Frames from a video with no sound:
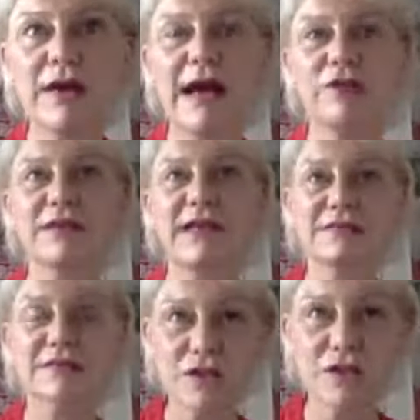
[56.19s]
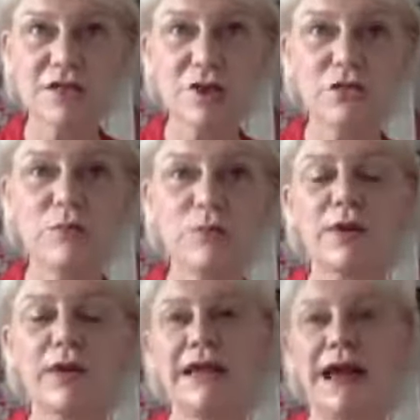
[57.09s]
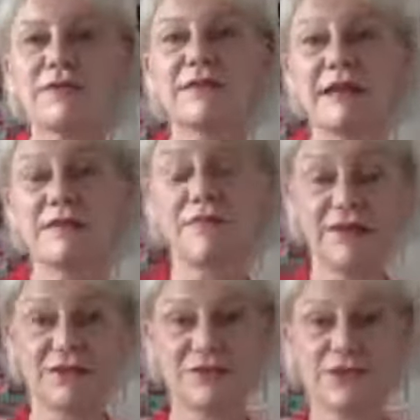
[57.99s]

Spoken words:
how to get started on your book, and how to get it finished.